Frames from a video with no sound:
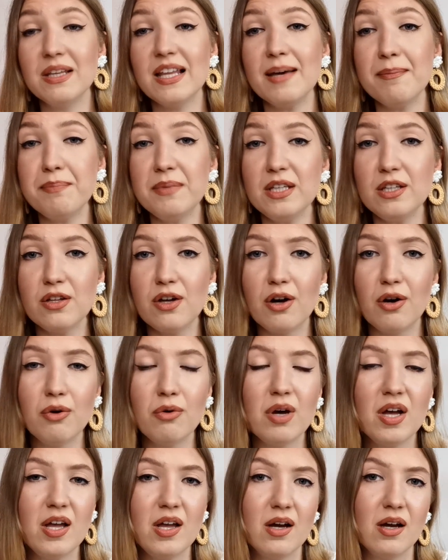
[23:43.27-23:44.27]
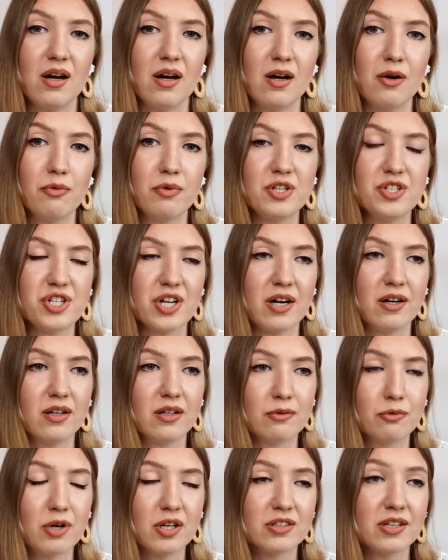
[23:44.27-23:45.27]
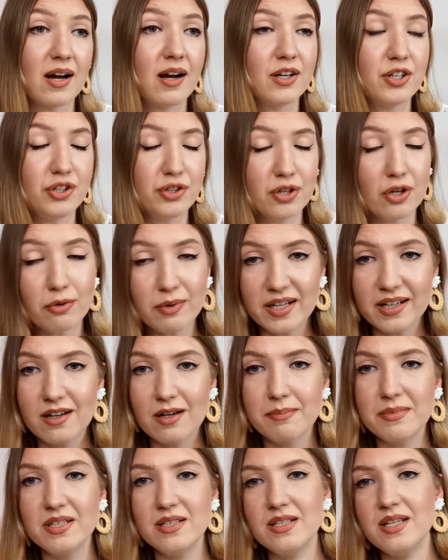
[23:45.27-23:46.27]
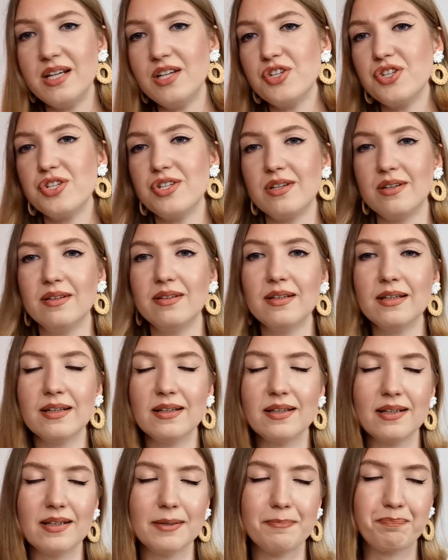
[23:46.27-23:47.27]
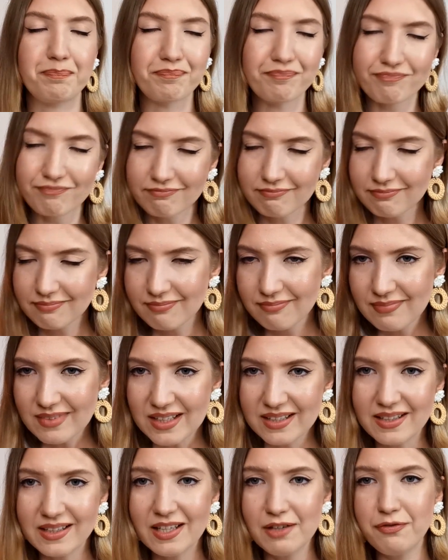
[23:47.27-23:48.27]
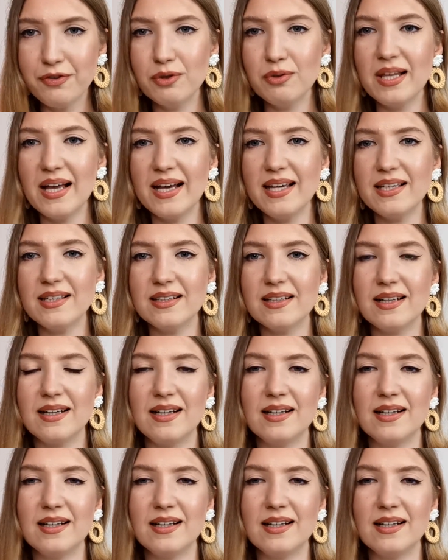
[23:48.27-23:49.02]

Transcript: Let me know what are your recommendation. If you like